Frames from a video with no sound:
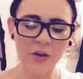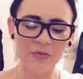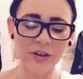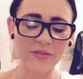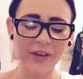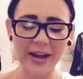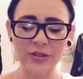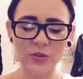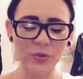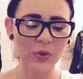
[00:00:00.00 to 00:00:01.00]
Fun
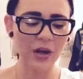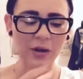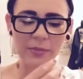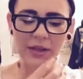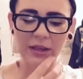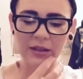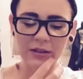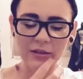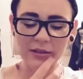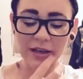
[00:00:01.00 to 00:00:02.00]
fact too,
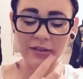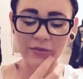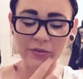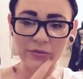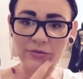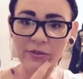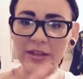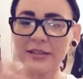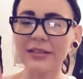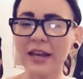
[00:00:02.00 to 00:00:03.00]
in Death
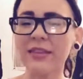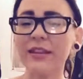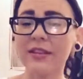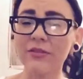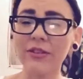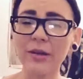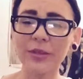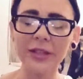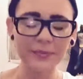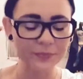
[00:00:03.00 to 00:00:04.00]
in the
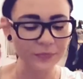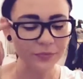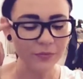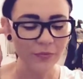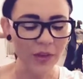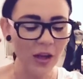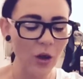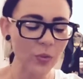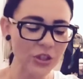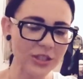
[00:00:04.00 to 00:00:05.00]
Family,
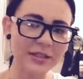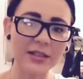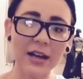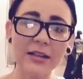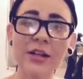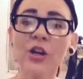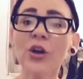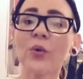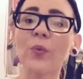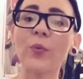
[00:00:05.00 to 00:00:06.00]
with Jason Todd,
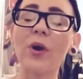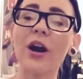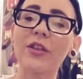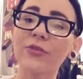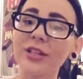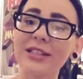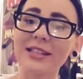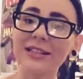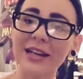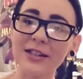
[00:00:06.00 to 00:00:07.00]
the reason
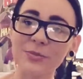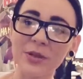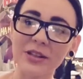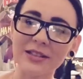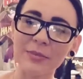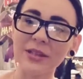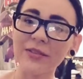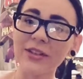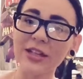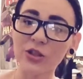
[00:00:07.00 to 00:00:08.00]
he died is because I
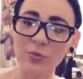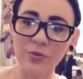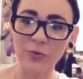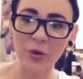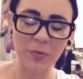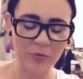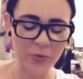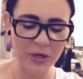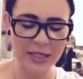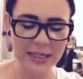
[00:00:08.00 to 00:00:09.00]
believe in the issue
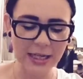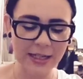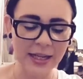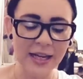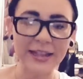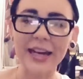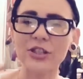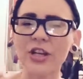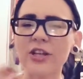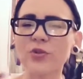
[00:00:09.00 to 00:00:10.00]
before he died, they
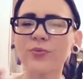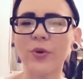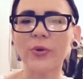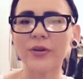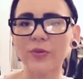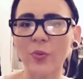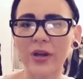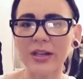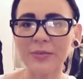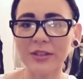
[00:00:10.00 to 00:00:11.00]
actually had you vote if you
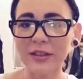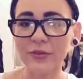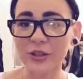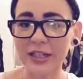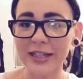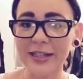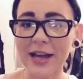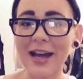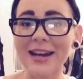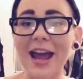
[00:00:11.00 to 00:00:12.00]
wanted him to live or die,
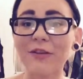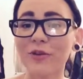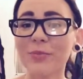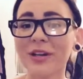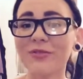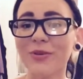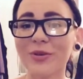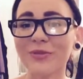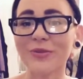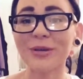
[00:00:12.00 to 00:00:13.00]
and everybody
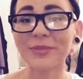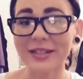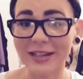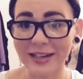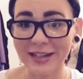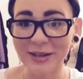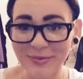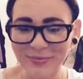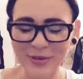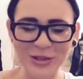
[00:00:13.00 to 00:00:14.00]
voted for him to die,
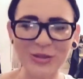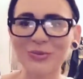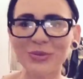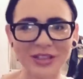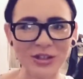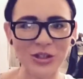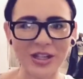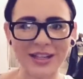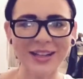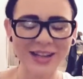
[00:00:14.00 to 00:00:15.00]
which is really
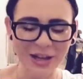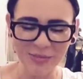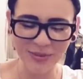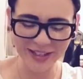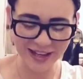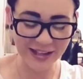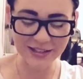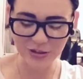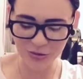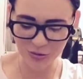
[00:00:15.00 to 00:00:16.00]
shitty. But yeah,
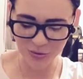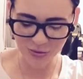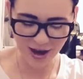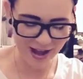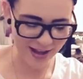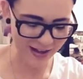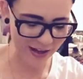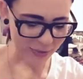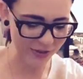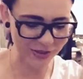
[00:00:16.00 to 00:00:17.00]
it's true, and I
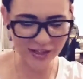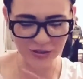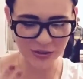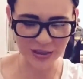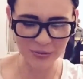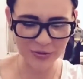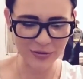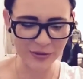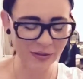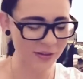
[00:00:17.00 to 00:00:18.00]
just thought that was
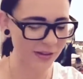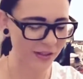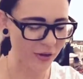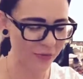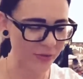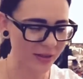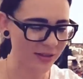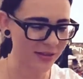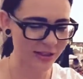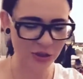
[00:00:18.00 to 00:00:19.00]
you know, fun,
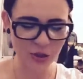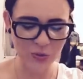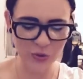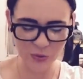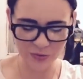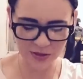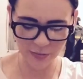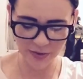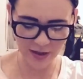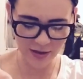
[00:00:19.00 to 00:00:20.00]
since I showed you
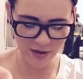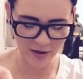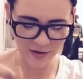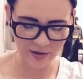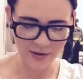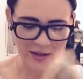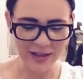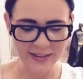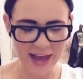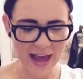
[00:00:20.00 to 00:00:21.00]
some of the
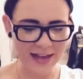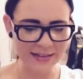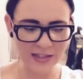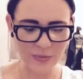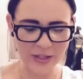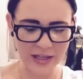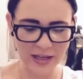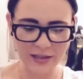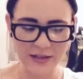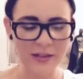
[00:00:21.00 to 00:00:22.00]
ads that we
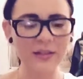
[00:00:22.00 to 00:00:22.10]
get.